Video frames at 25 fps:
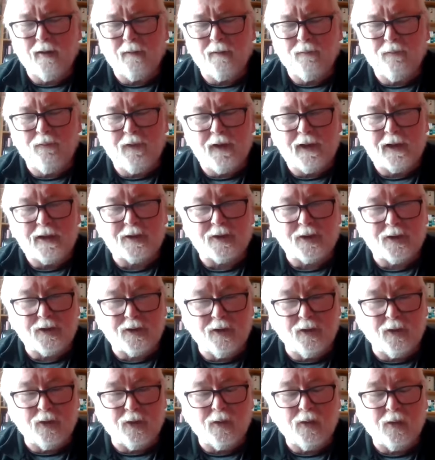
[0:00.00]
on phase
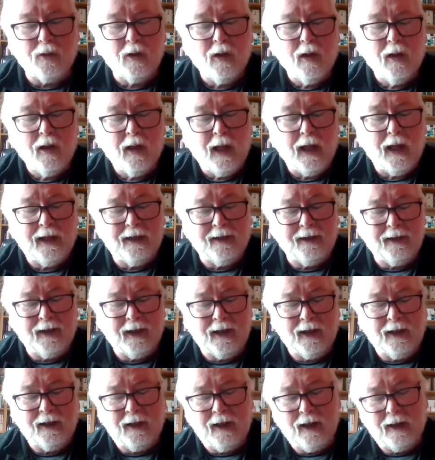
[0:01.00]
two,
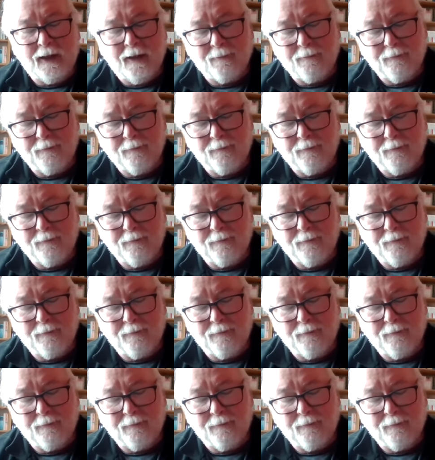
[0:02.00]
the